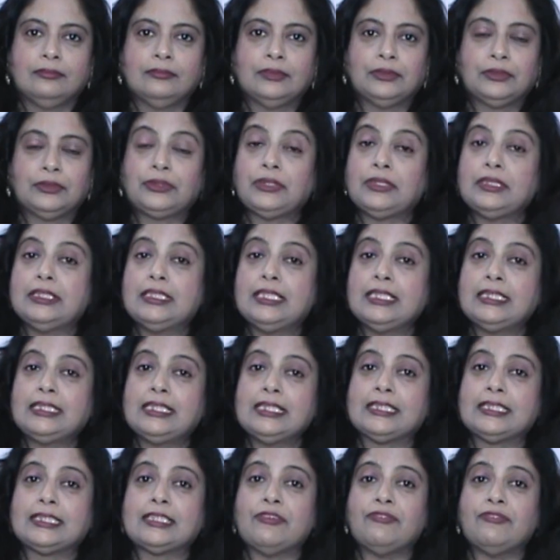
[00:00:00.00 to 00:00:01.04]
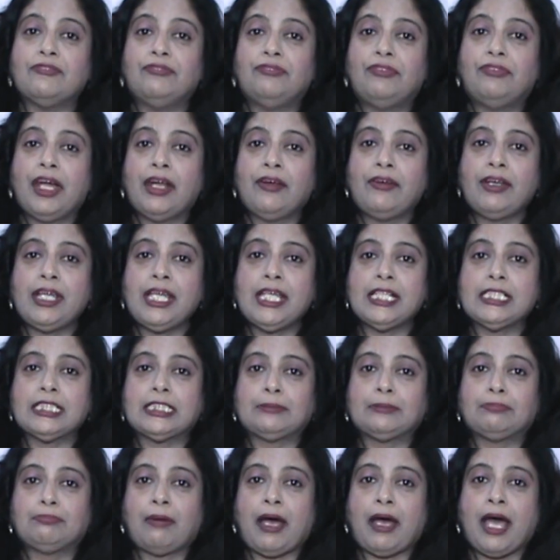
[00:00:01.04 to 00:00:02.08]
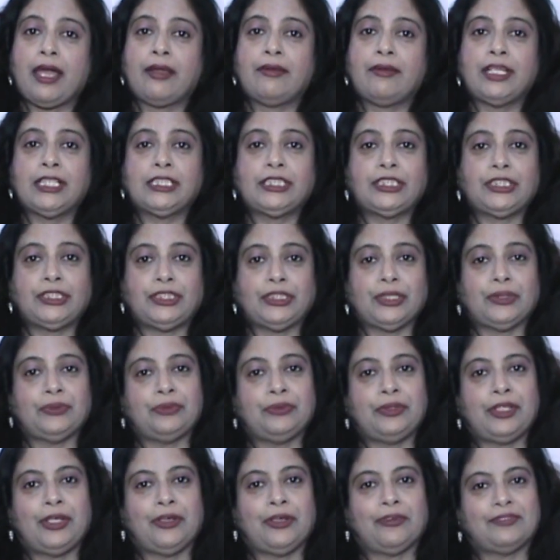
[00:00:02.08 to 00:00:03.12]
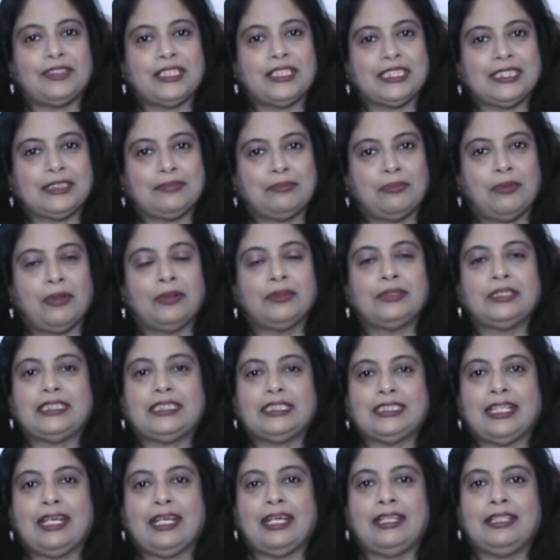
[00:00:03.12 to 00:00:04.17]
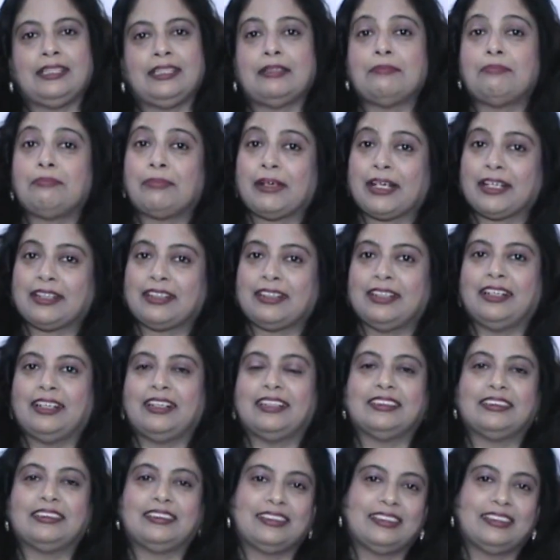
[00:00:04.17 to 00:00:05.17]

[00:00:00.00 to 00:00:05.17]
So this is the very inspiring story of the small child Prahlad.